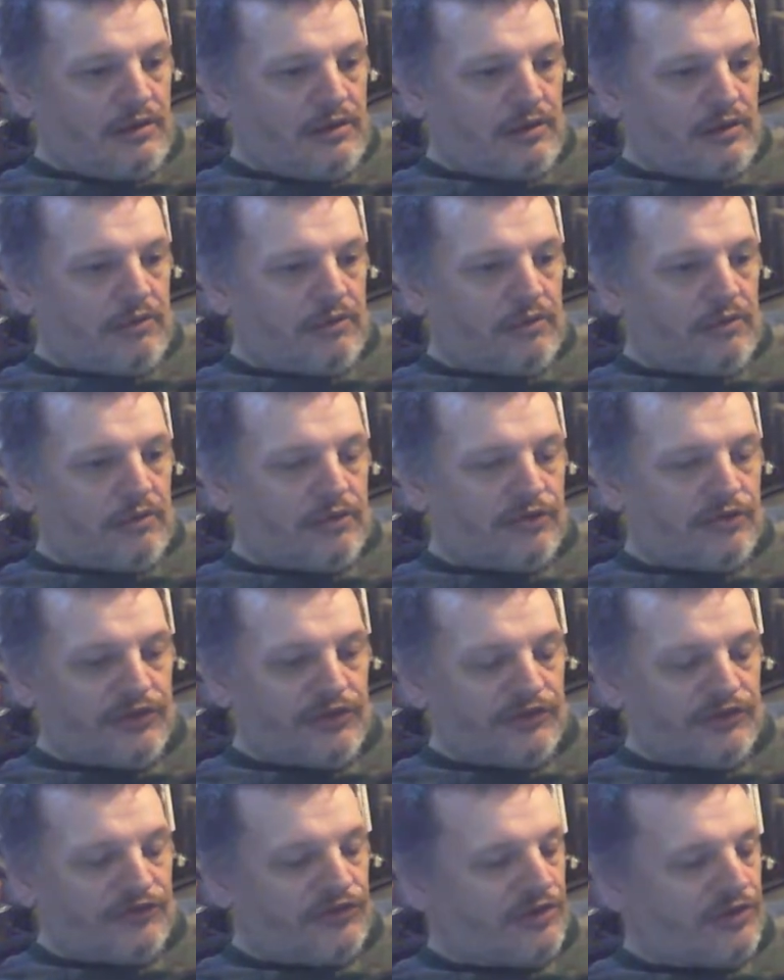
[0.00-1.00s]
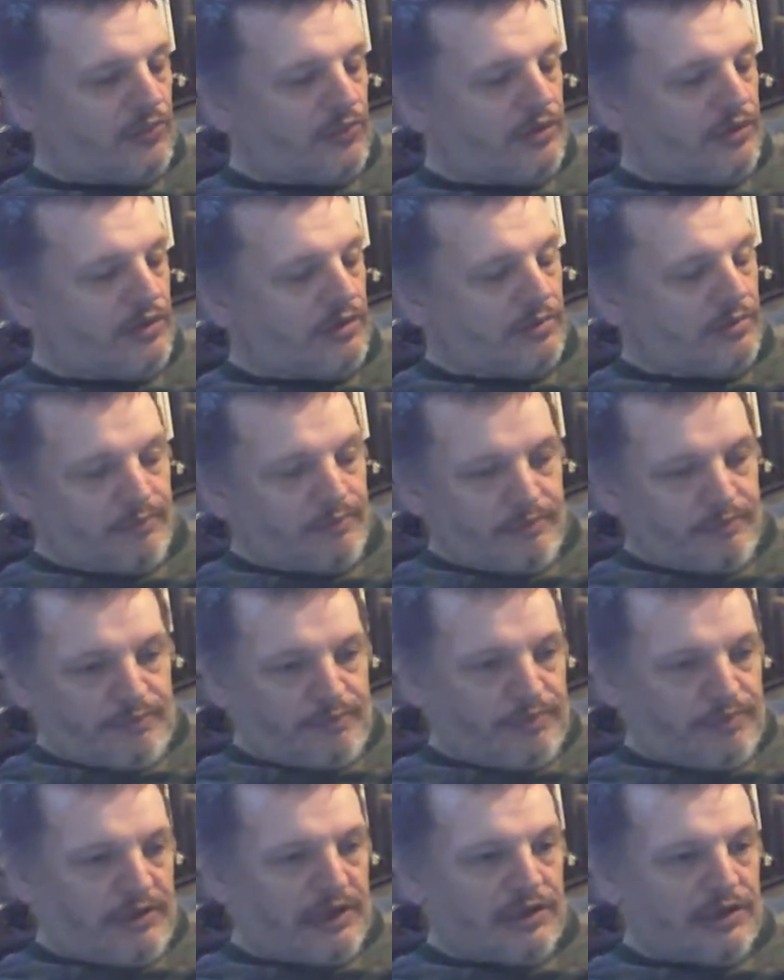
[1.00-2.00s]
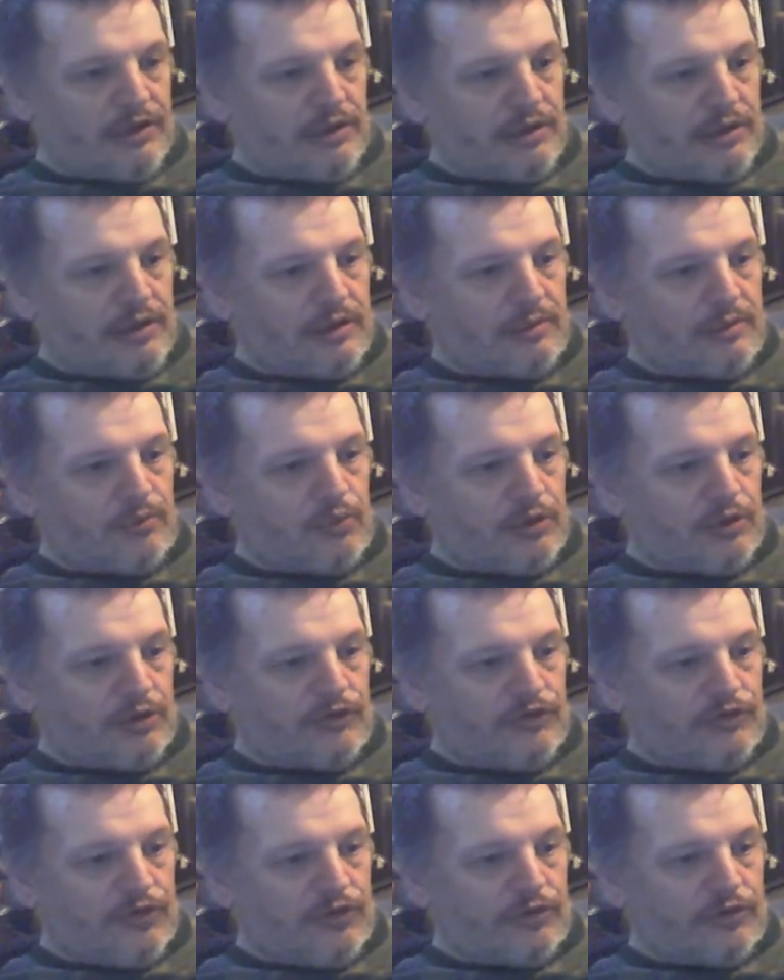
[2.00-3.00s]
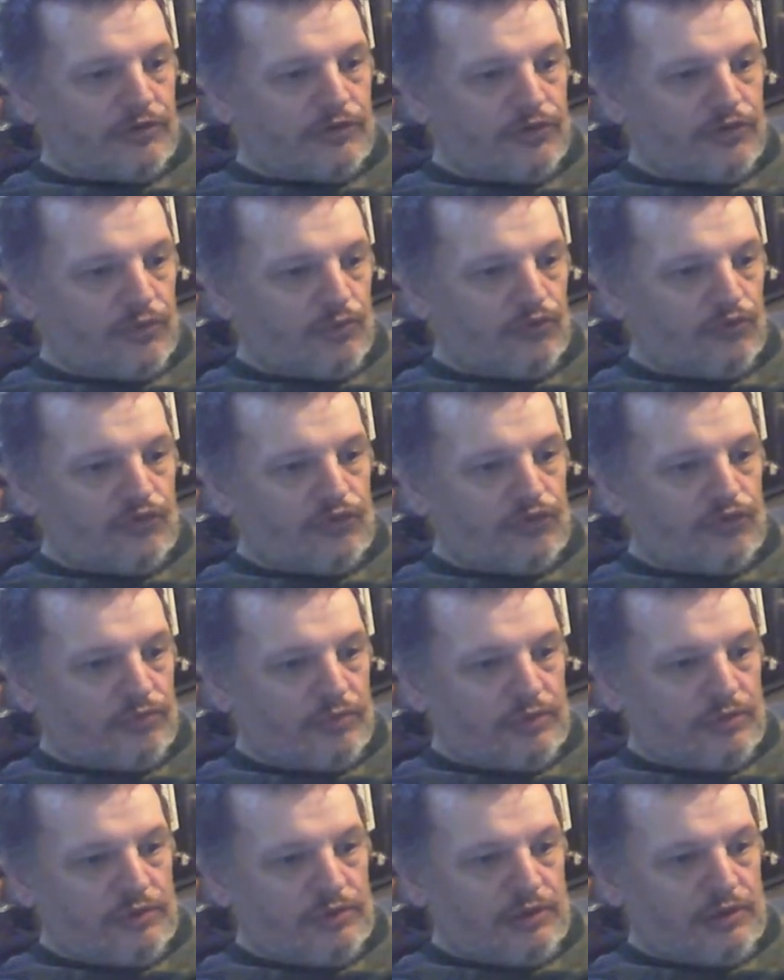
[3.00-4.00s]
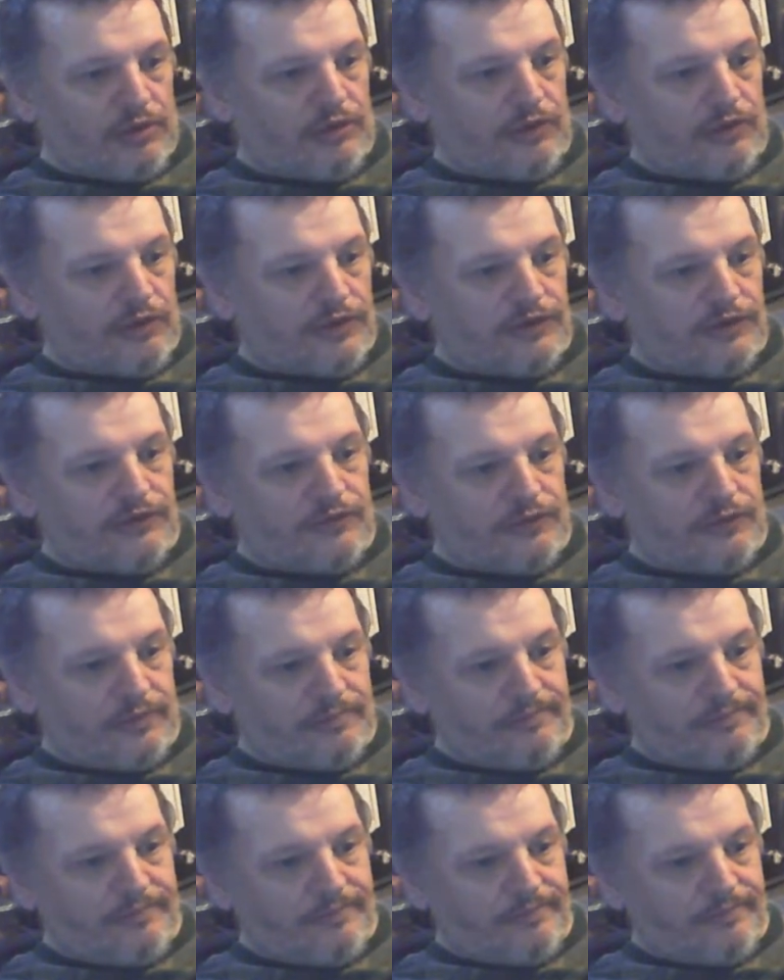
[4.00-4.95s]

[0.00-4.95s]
Because as I say, when I'm playing the game, when I turn the torch on at night time,